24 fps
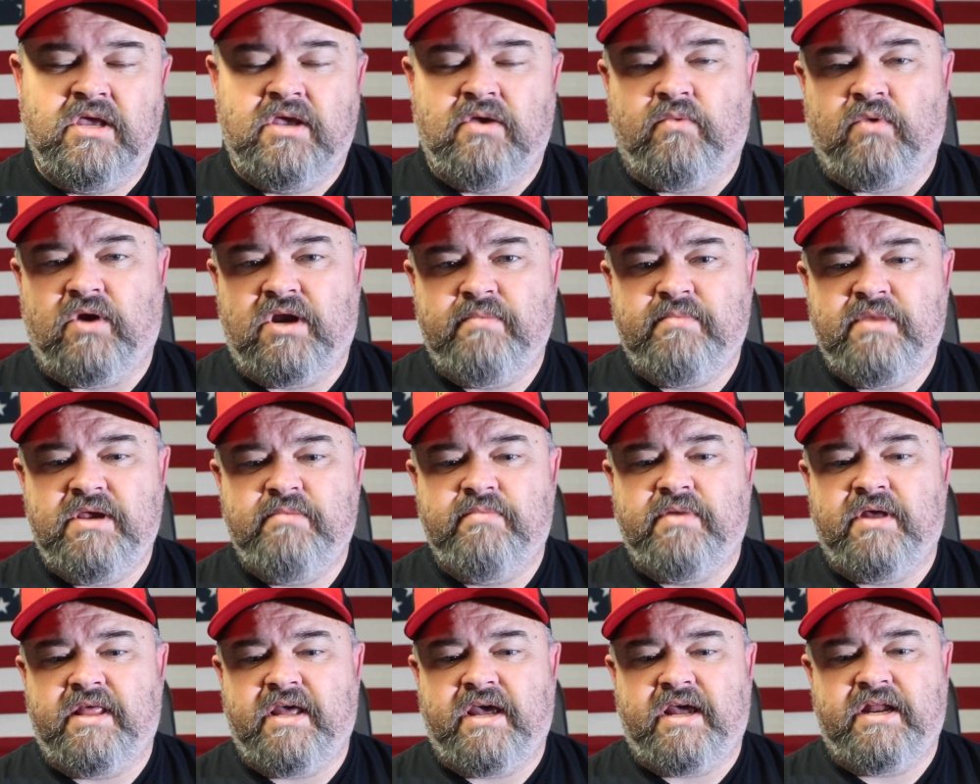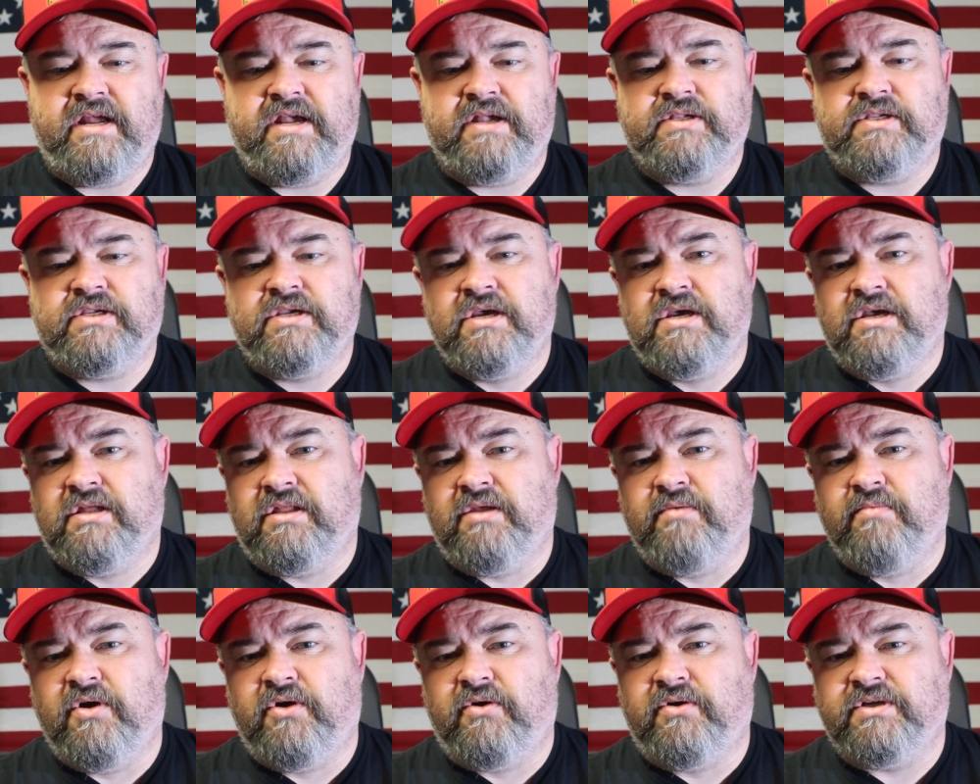What I mean by that is
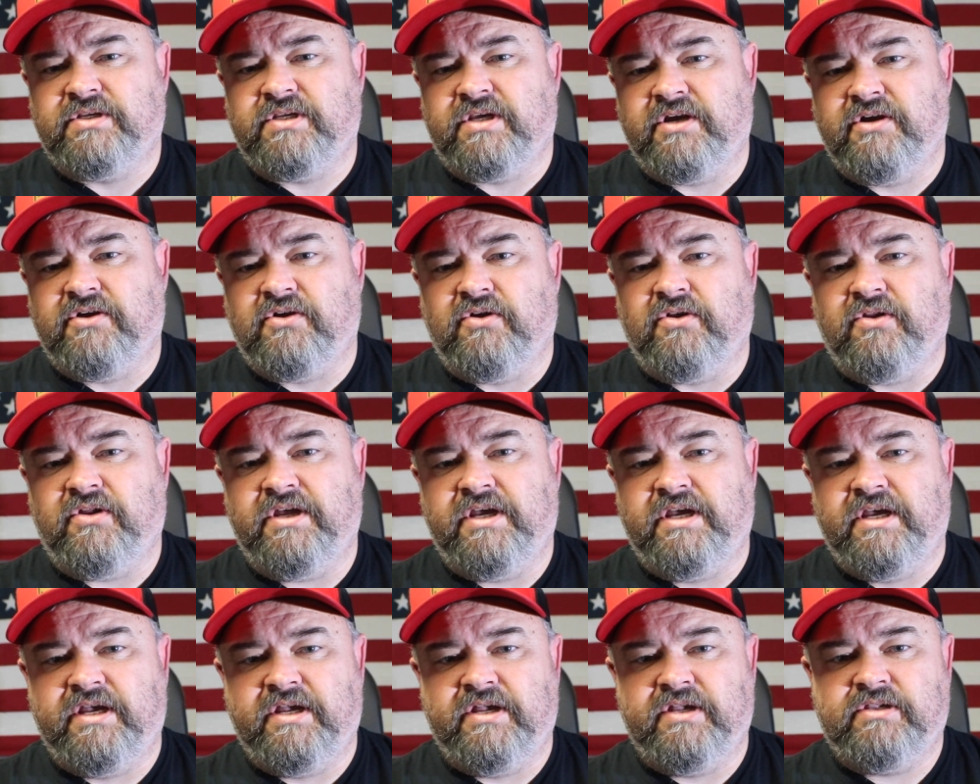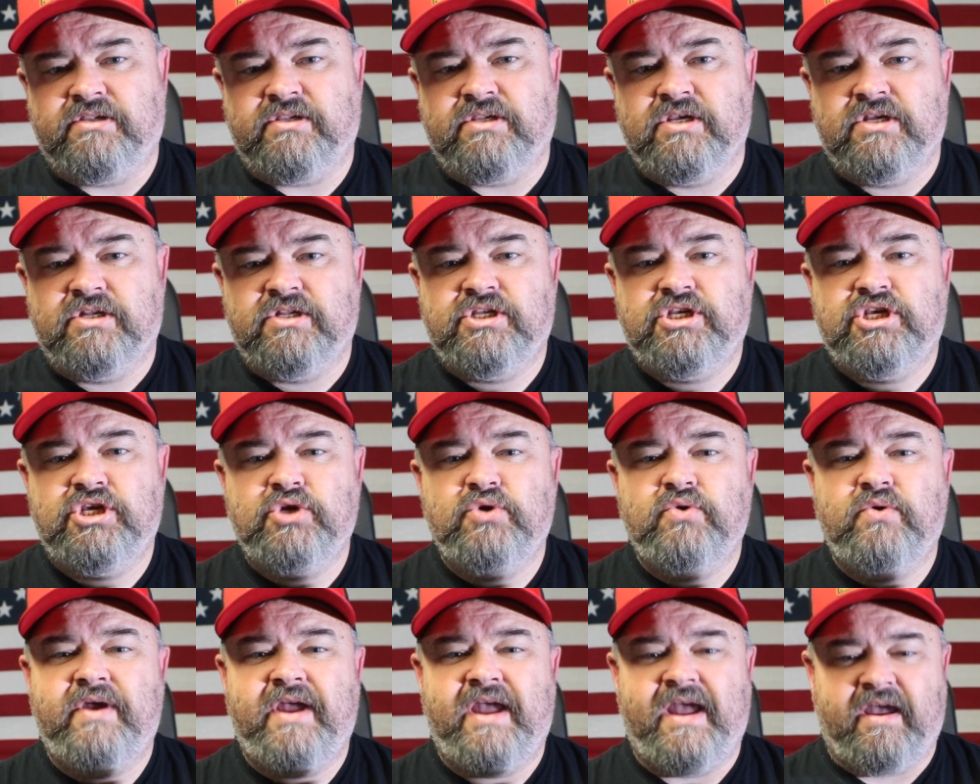the motorcycle is
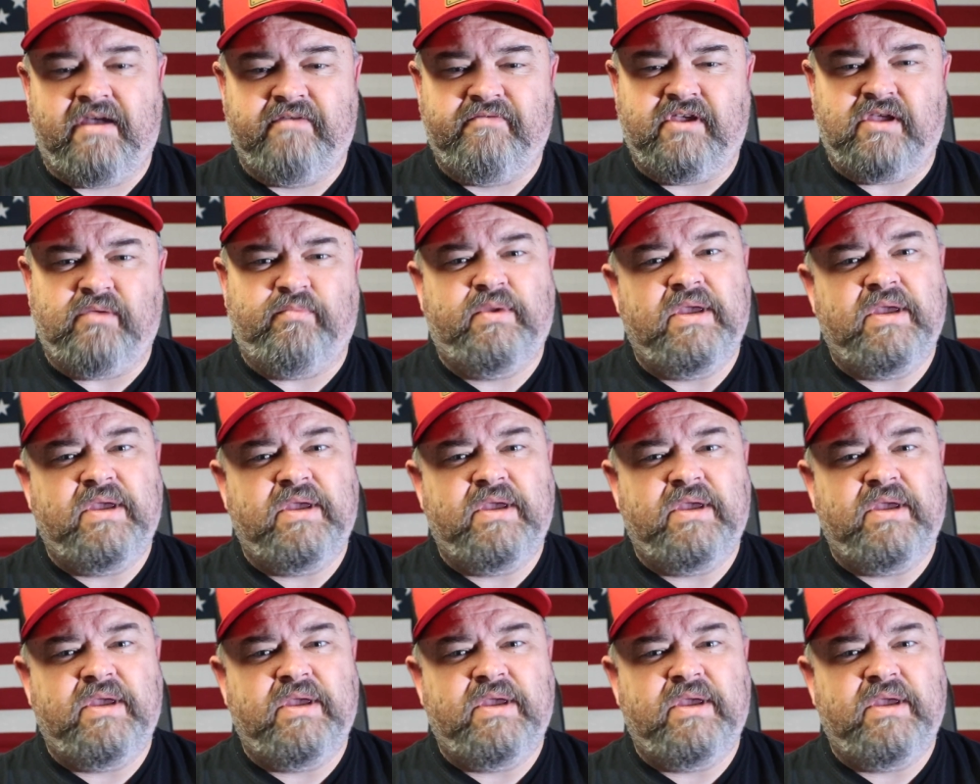too heavy.